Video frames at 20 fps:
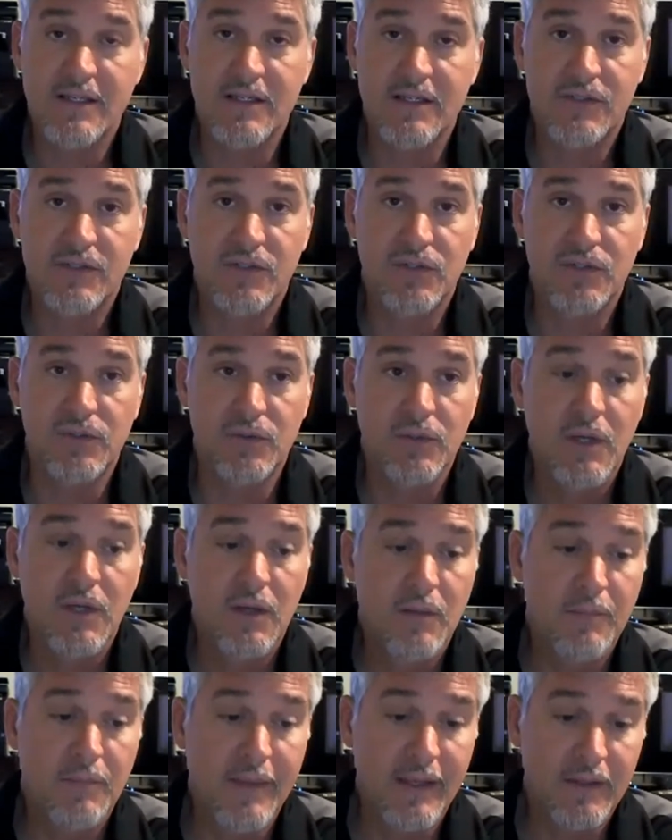to
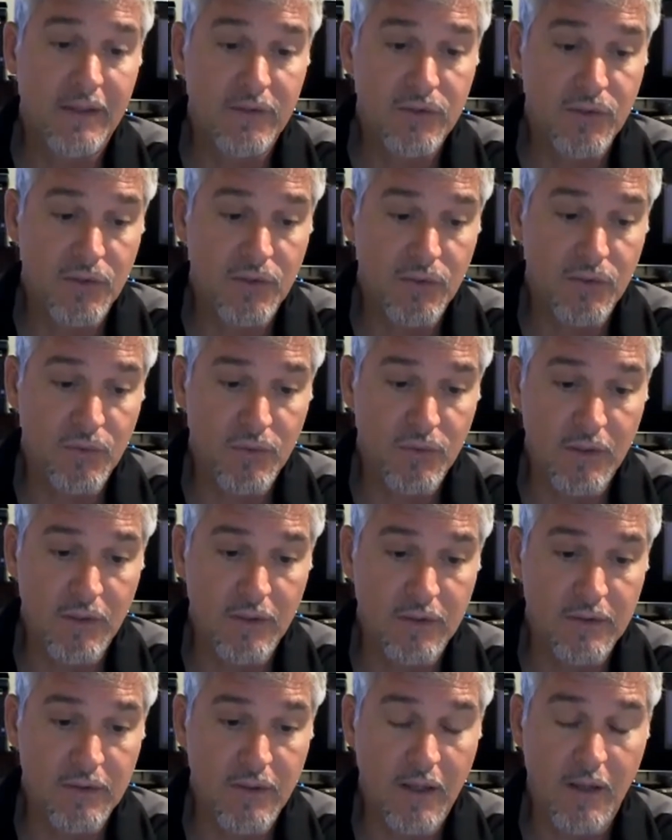men who
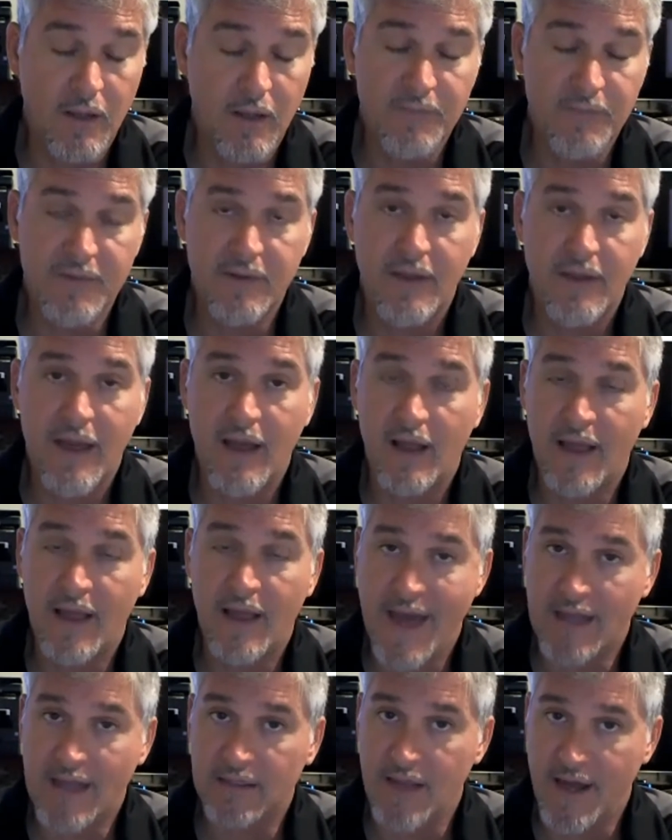were
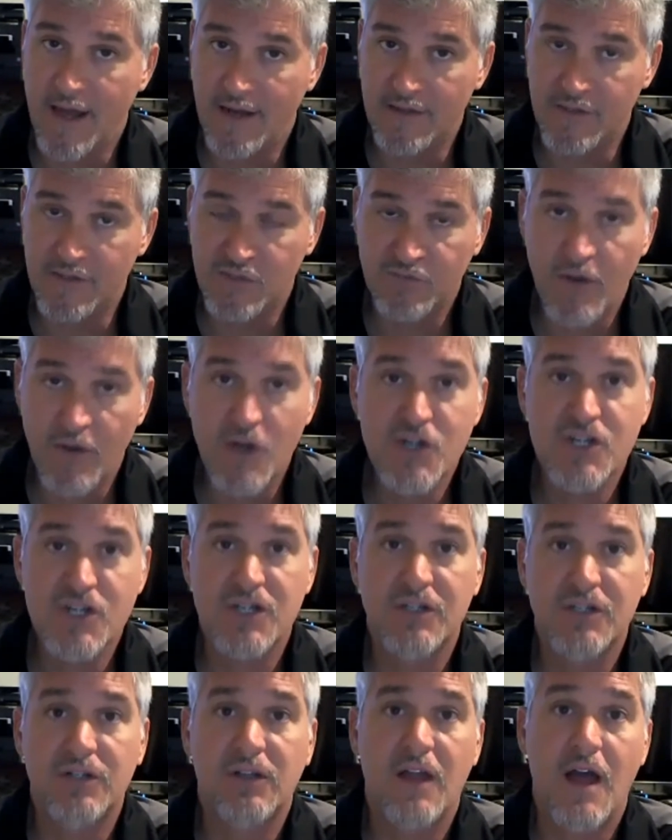had a lot of dysfunction
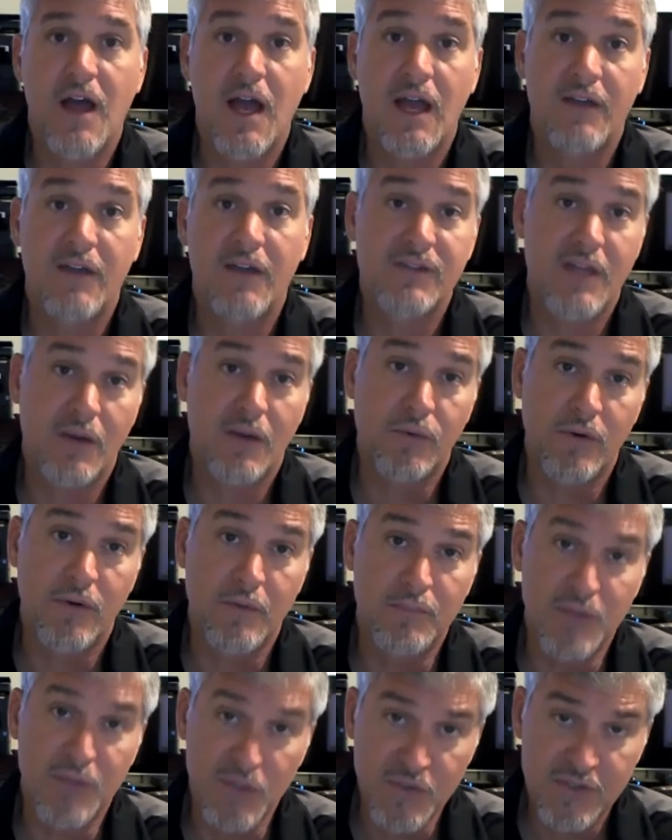in their lives, that were
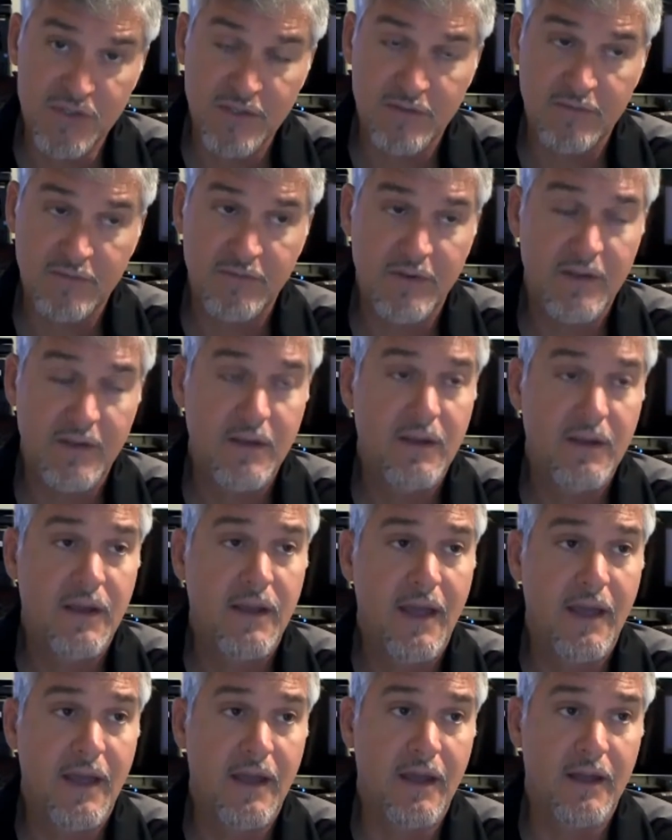abusive
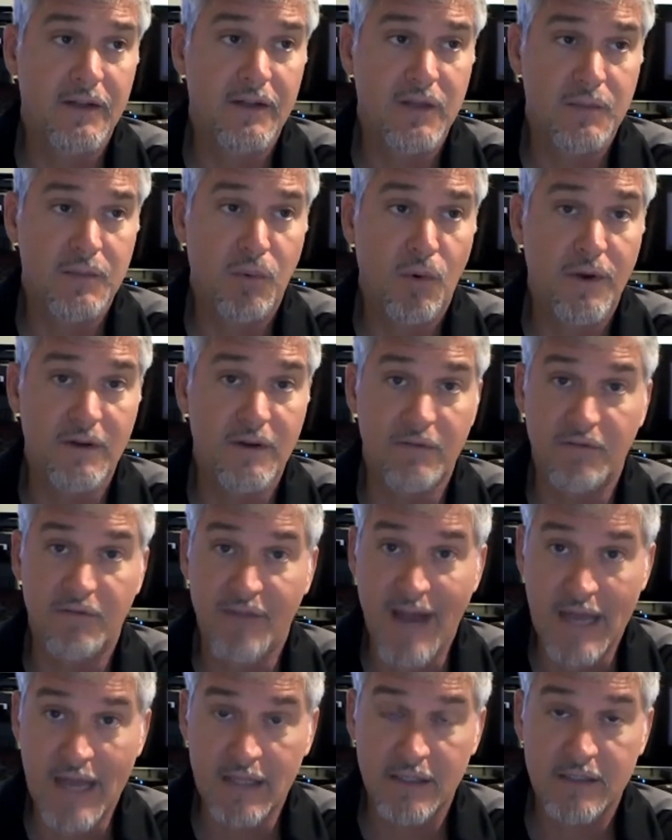to the point of
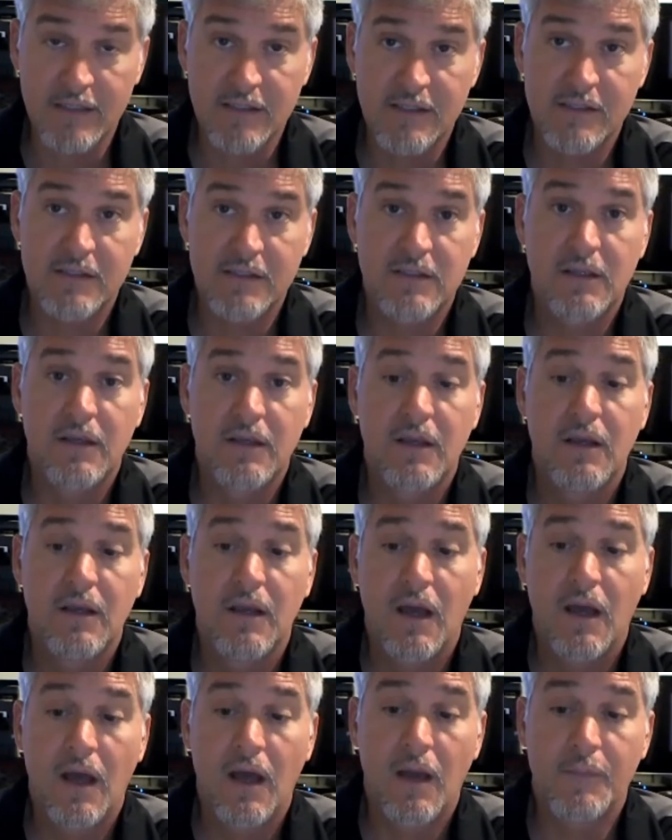violence.
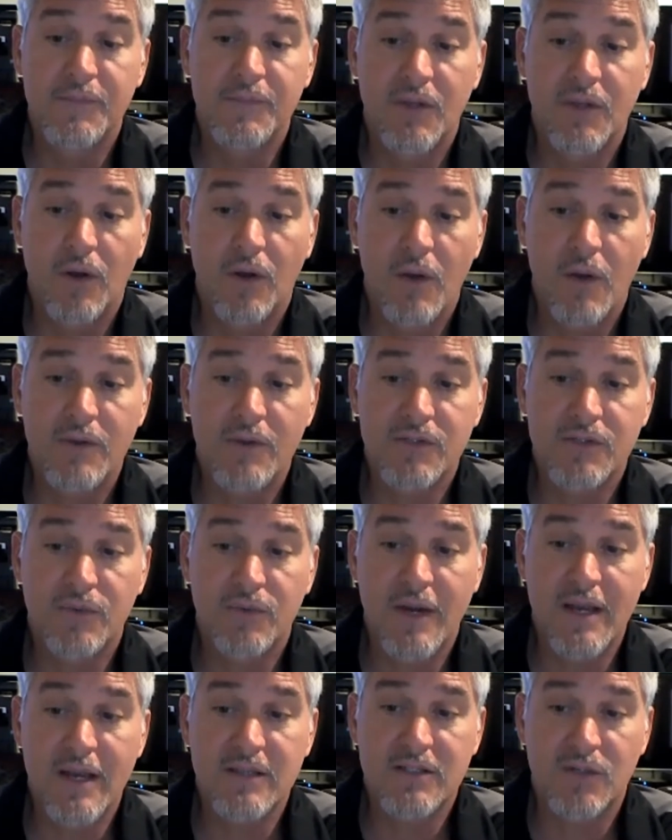So I was
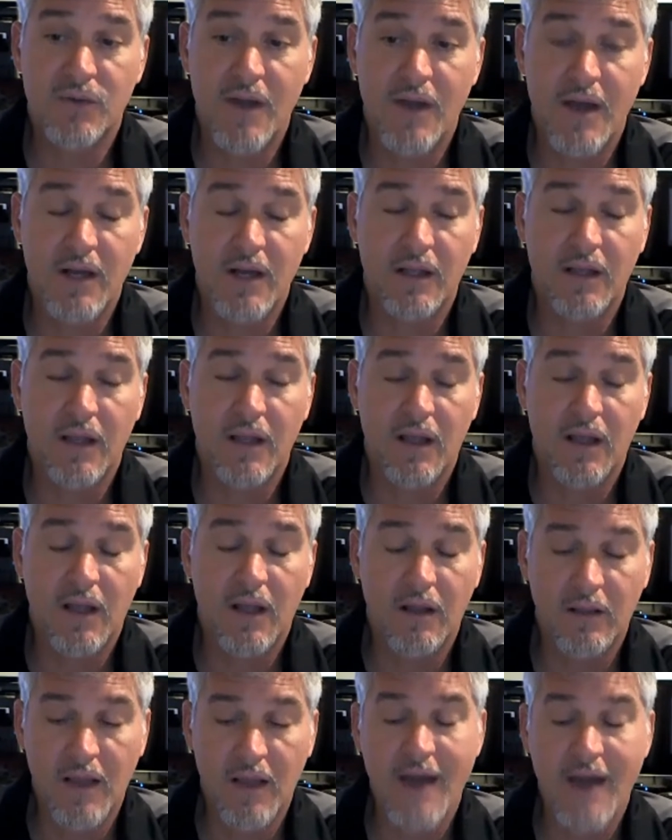raised around
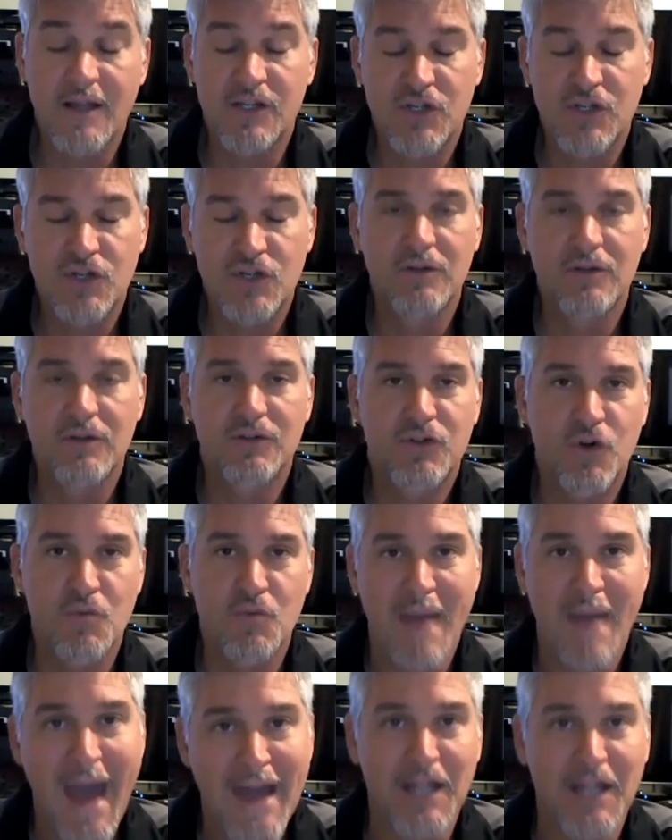a lot of
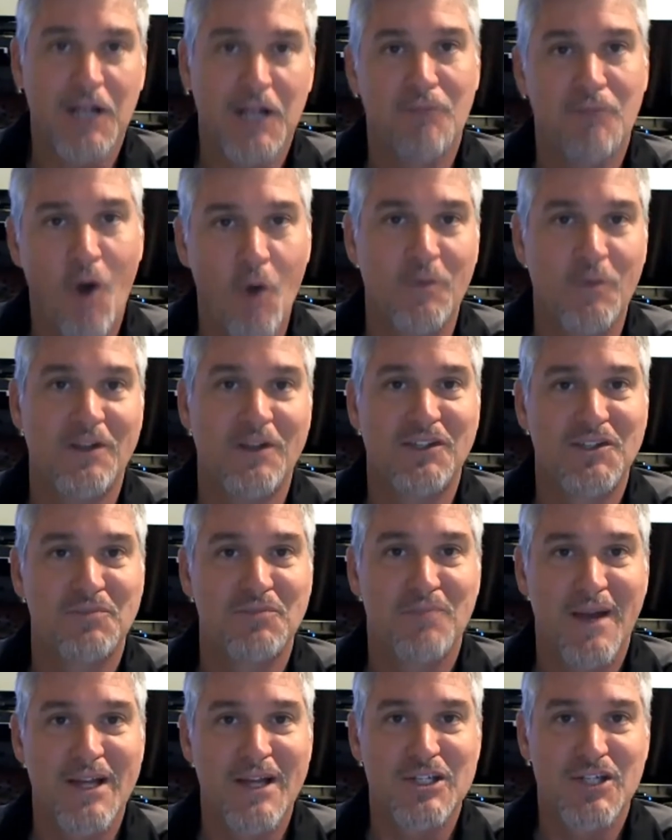traumatic moments in
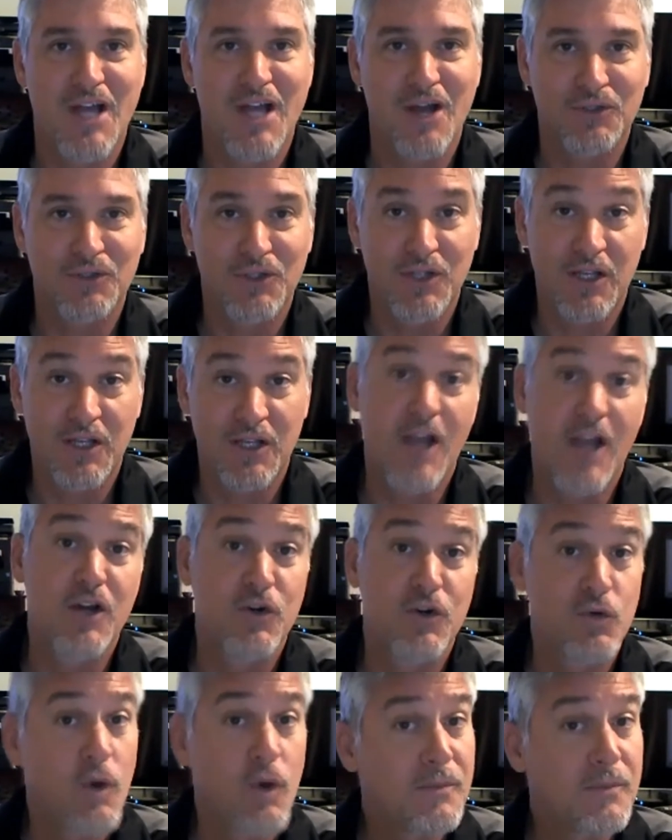my childhood. I
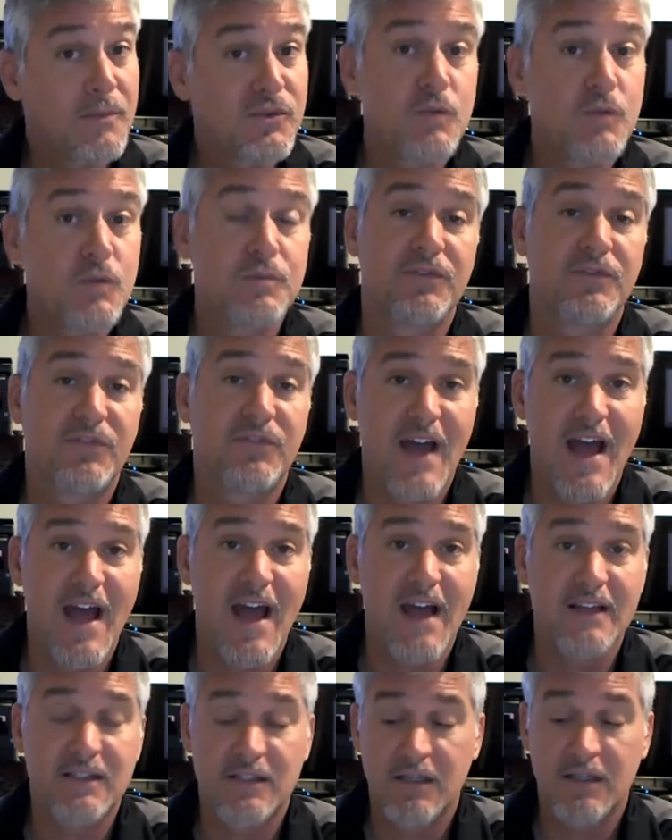grew up super
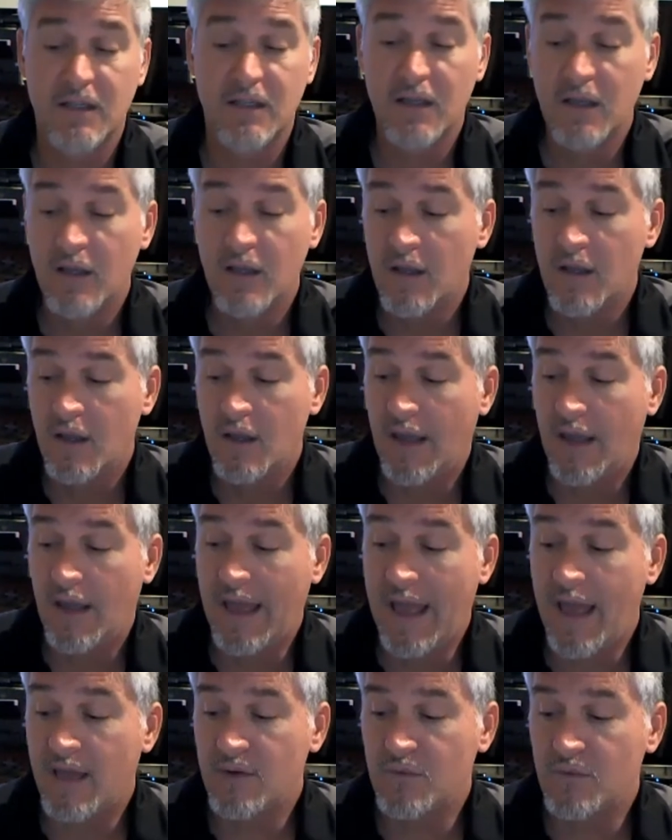fast.
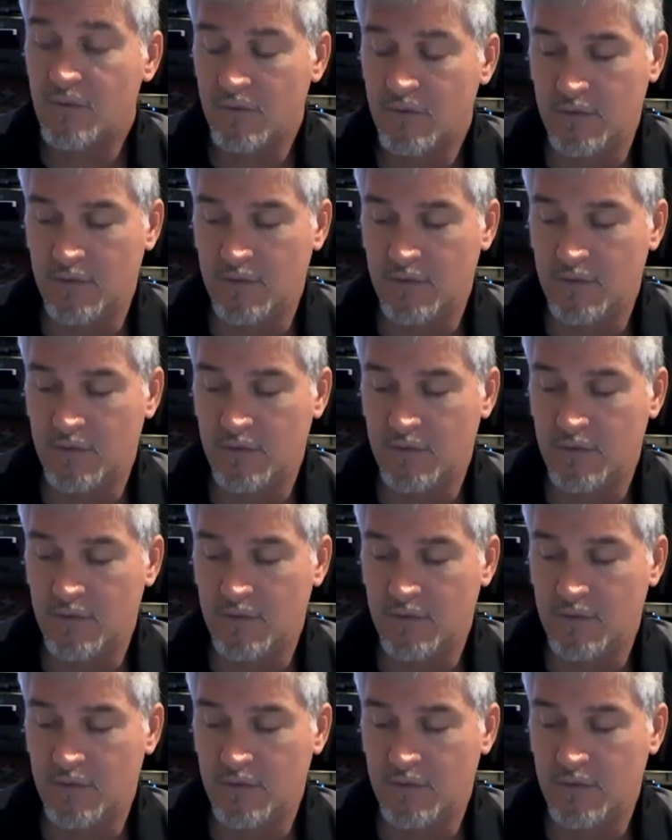And